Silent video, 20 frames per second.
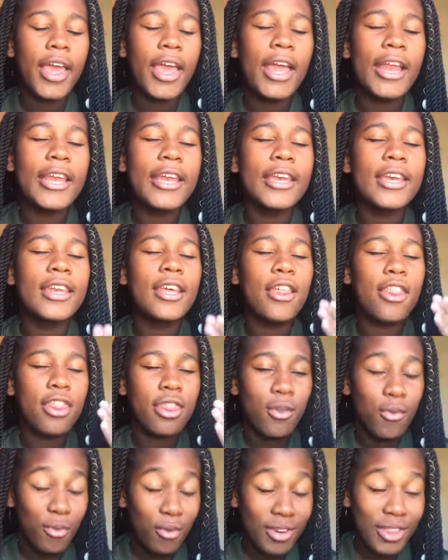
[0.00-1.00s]
And
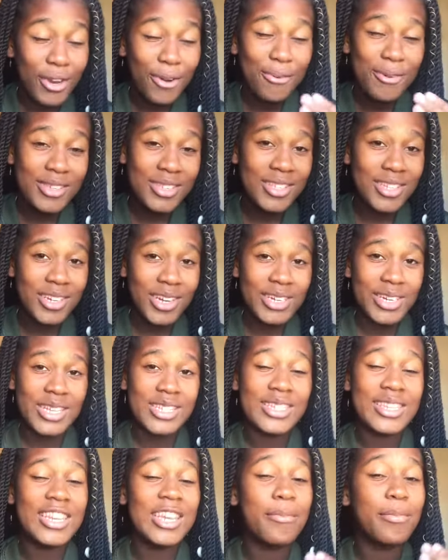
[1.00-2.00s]
the reason that I
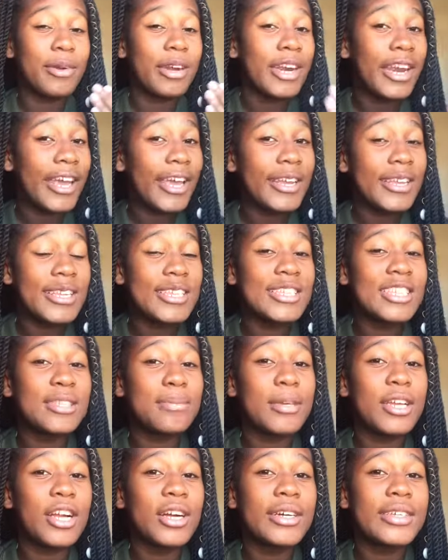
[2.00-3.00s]
sleep late is
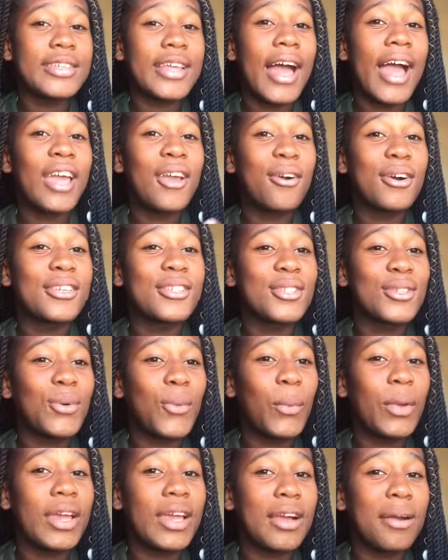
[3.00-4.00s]
because I also
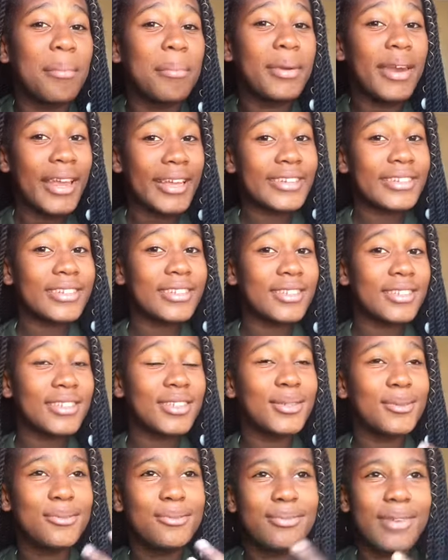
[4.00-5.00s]
wake up late.
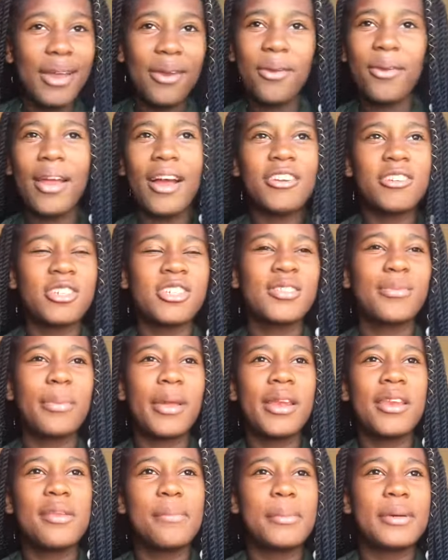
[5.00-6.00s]
So I don't know how to
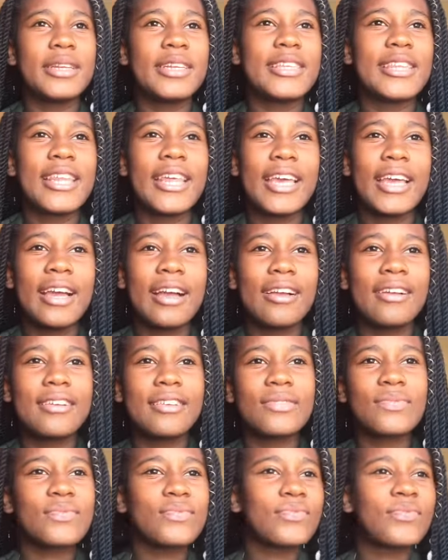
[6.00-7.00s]
explain it, but it's like,
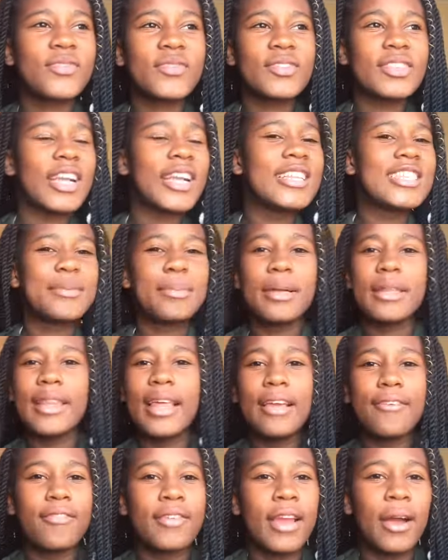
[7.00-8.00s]
it's my
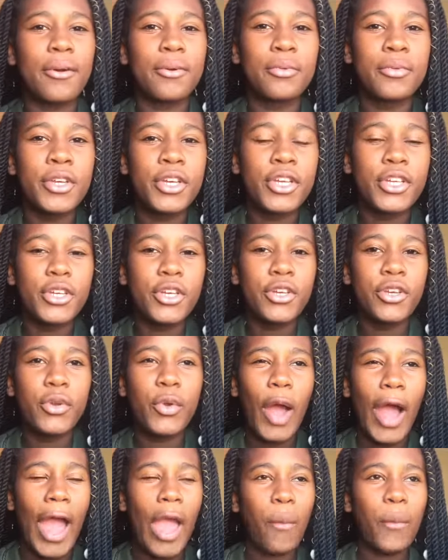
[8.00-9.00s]
life now. You
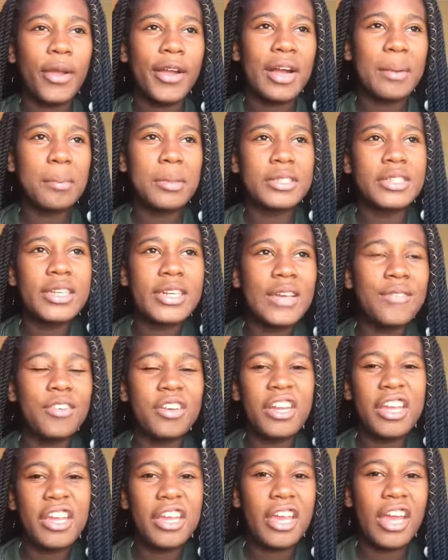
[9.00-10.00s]
know, I wake up at
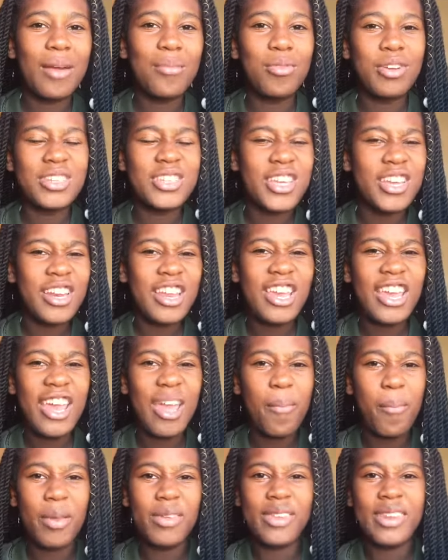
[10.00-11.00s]
11 a.m. or 10
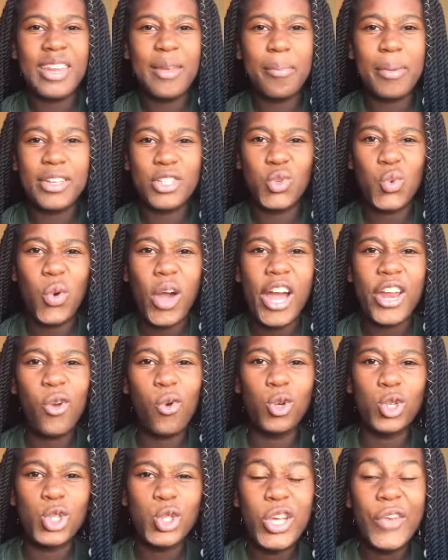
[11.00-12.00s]
a.m. I sleep at 1
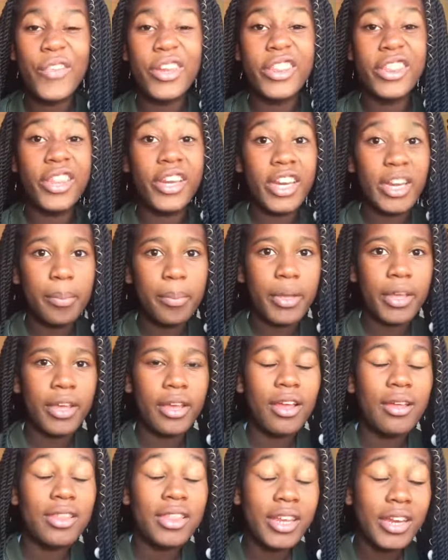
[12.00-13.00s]
or 2, even
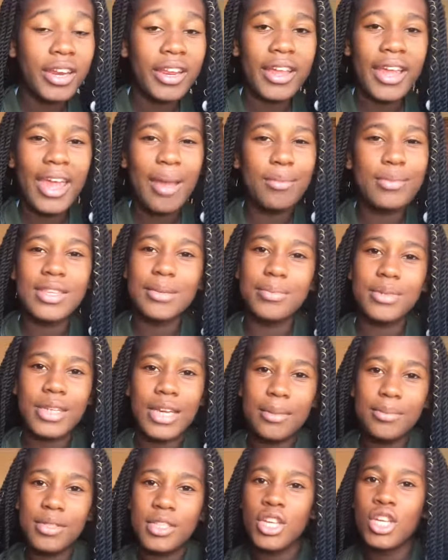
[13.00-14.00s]
3 a.m.
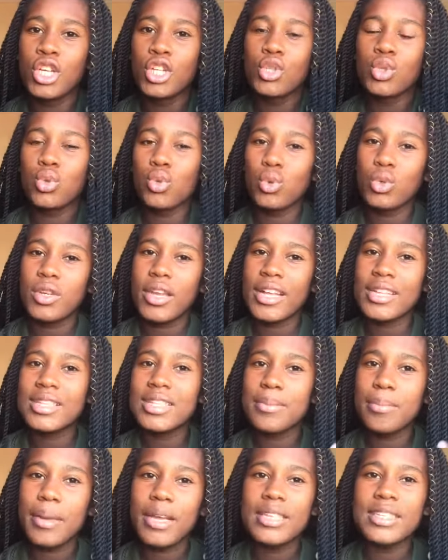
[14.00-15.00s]
sometimes. So
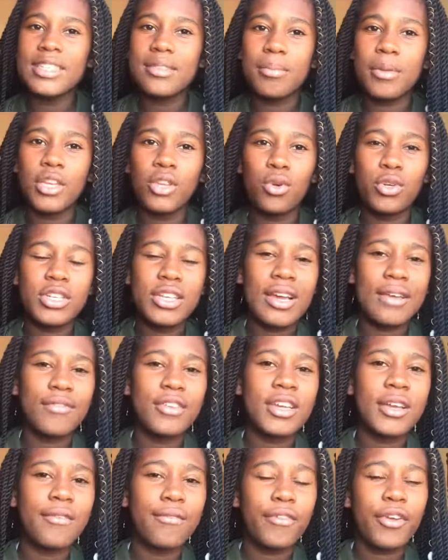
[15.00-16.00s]
that makes me not
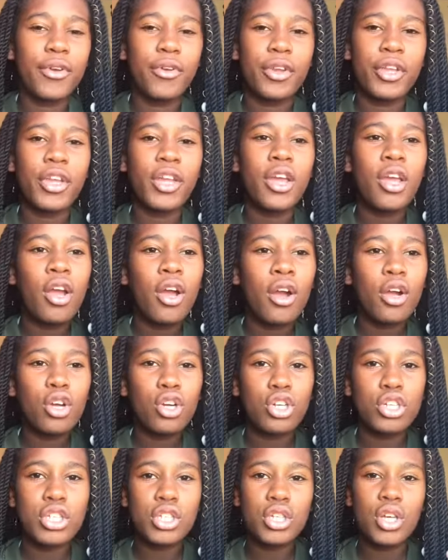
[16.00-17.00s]
having a very
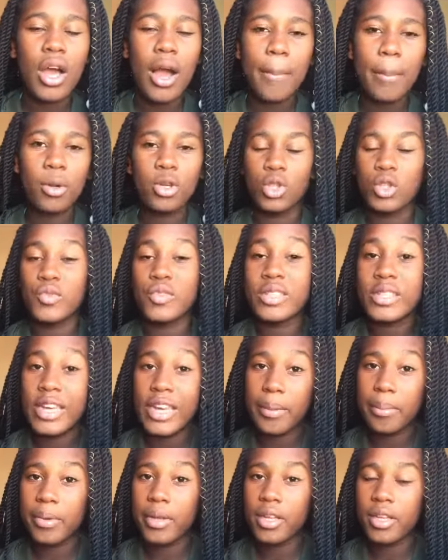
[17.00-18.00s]
good amount of
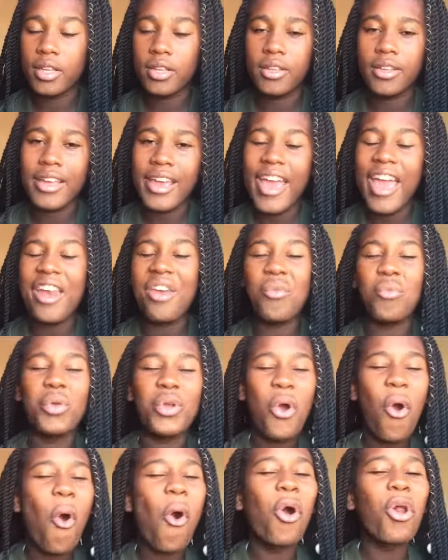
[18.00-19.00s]
sleep. And
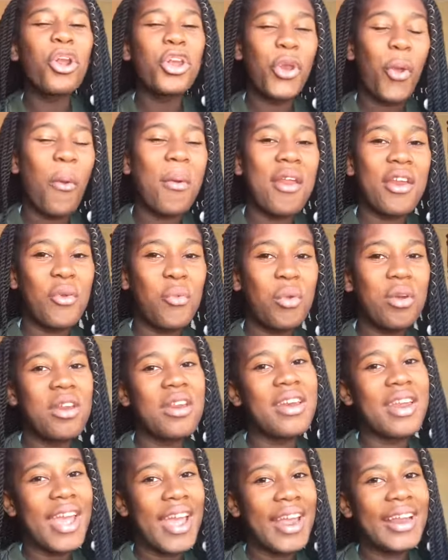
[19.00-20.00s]
we all know that we
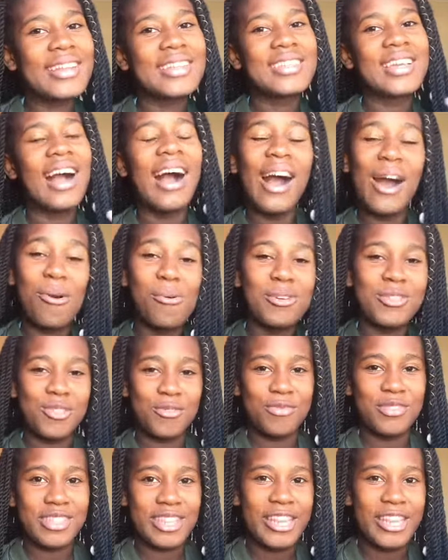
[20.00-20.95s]
need 8 hours of